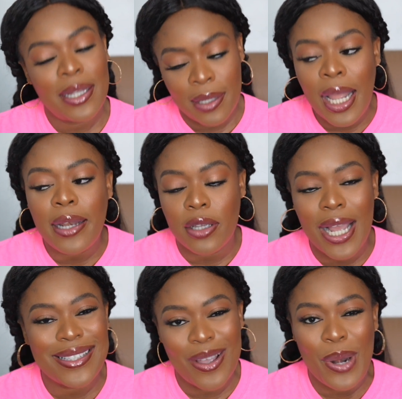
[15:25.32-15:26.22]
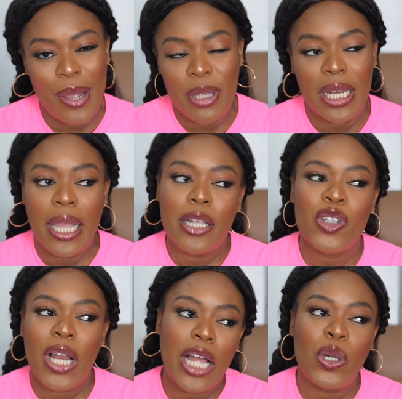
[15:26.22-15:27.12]
Clearly, you guys get what I mean. Like, it's
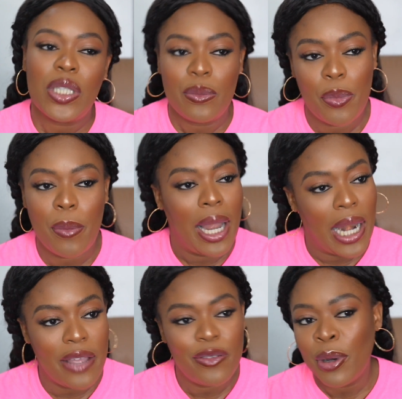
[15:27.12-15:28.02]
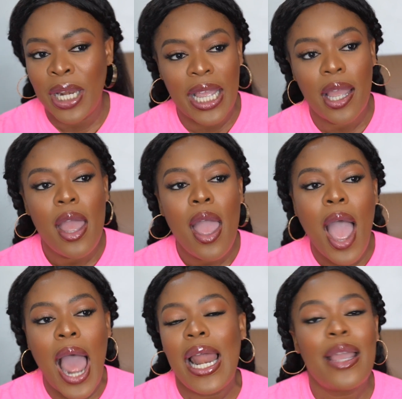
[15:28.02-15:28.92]
not like I don't need people in my life, but like,
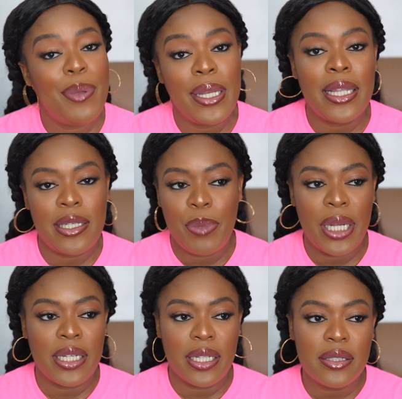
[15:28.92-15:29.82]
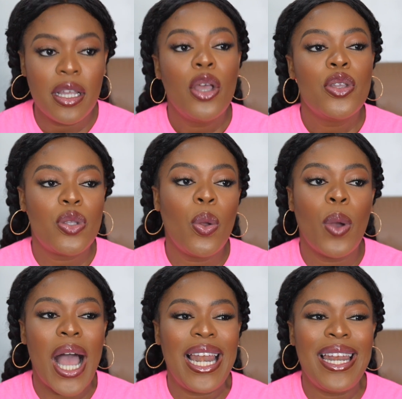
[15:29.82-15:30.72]
I like being independent.
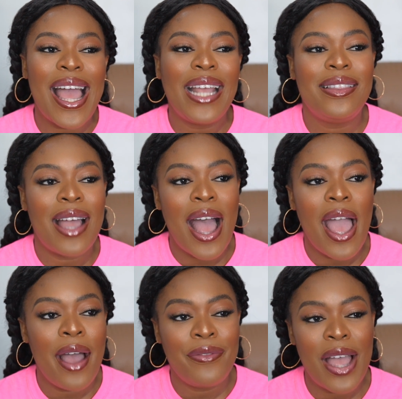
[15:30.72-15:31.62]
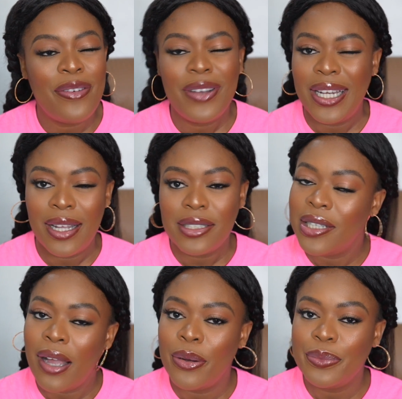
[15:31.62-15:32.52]
So I like that I have that
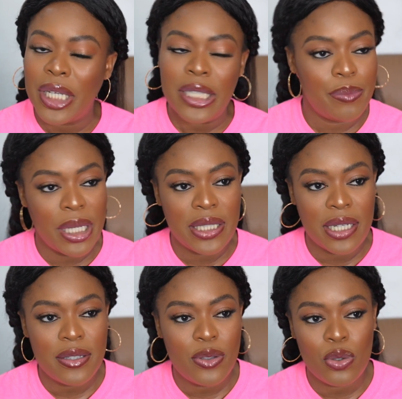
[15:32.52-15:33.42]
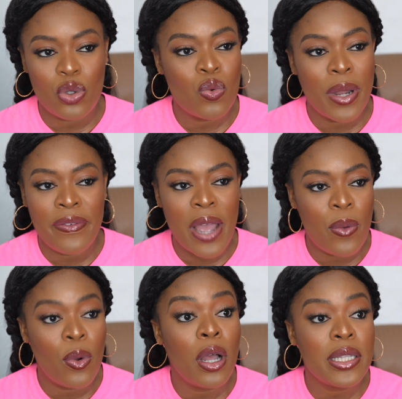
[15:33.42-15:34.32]
financial independence to do whatever I
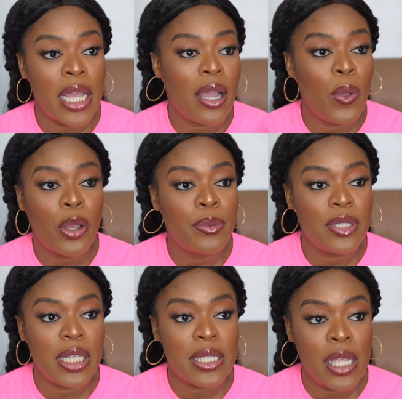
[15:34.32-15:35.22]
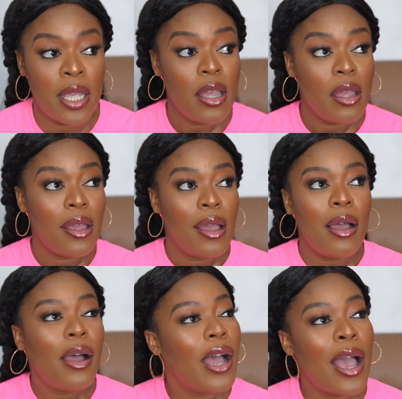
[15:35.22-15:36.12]
want. I can wake up today and say,
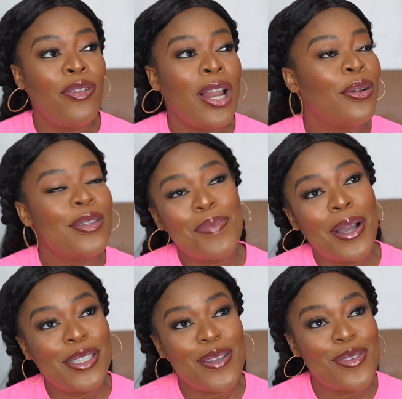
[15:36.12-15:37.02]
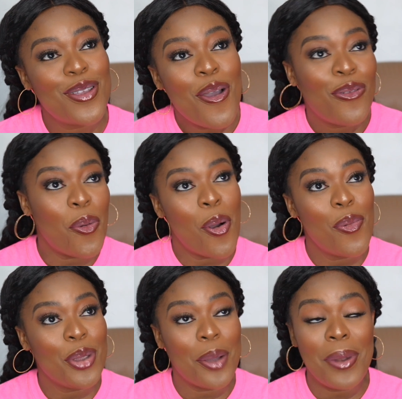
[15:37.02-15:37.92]
oh, I feel like going to Maldives for
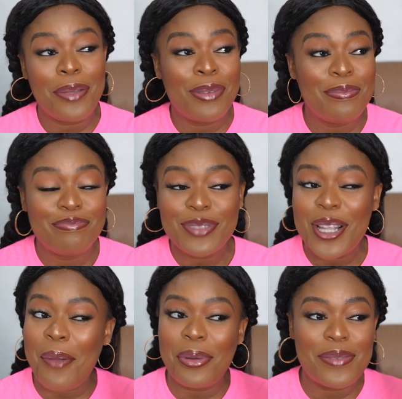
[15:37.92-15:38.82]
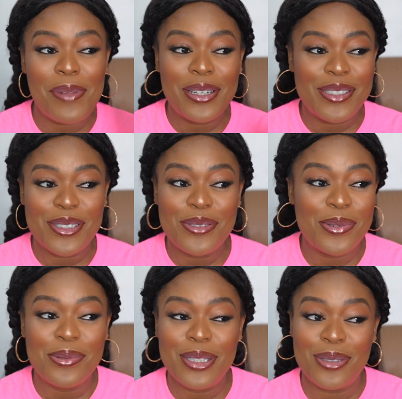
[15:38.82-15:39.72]
1 week. I'll be like, babe, I'm going to Maldives in
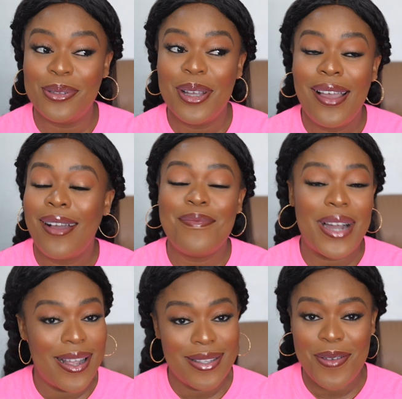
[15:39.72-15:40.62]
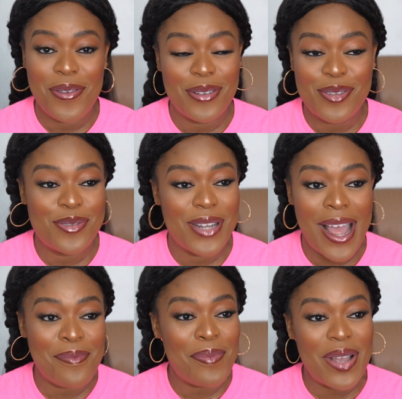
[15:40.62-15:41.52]
2 weeks, so come back and stay with your children.
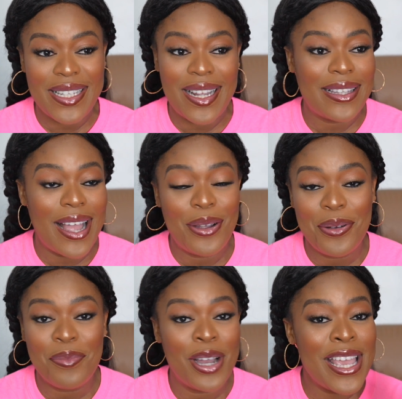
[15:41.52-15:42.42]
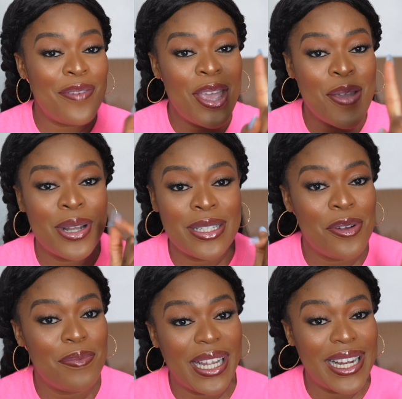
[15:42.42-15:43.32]
I buy my ticket and go. But if he was the
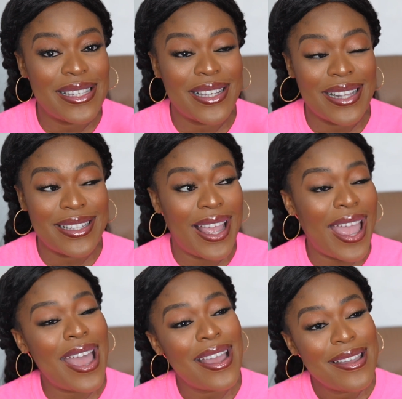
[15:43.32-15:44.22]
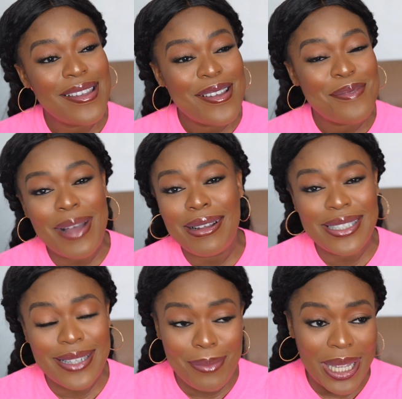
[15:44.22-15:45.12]
one buying that ticket, say, eh,
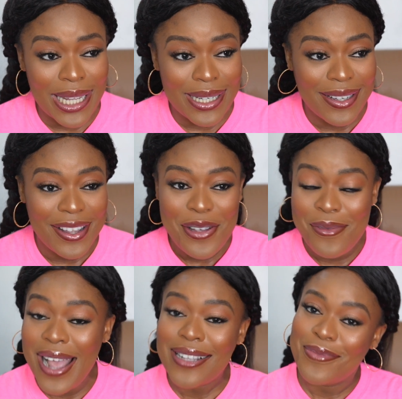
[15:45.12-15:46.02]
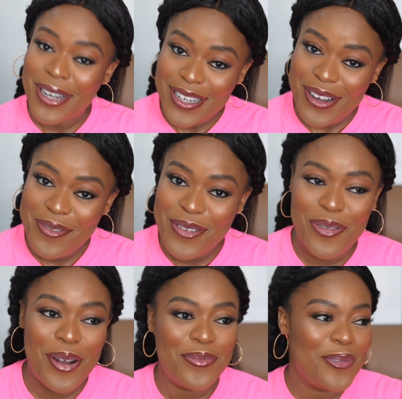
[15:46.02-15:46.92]
Maldine Megene, where is the money coming
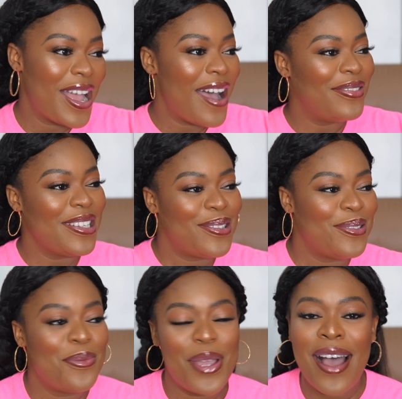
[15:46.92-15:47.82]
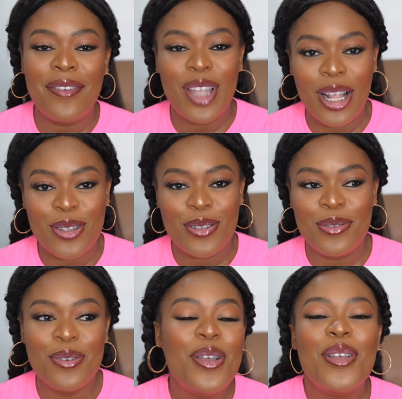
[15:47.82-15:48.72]
from? We have this to do. We have that to
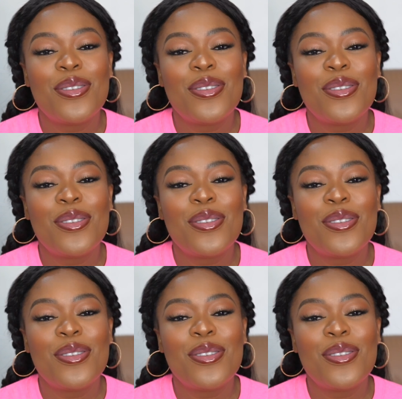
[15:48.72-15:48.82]
do.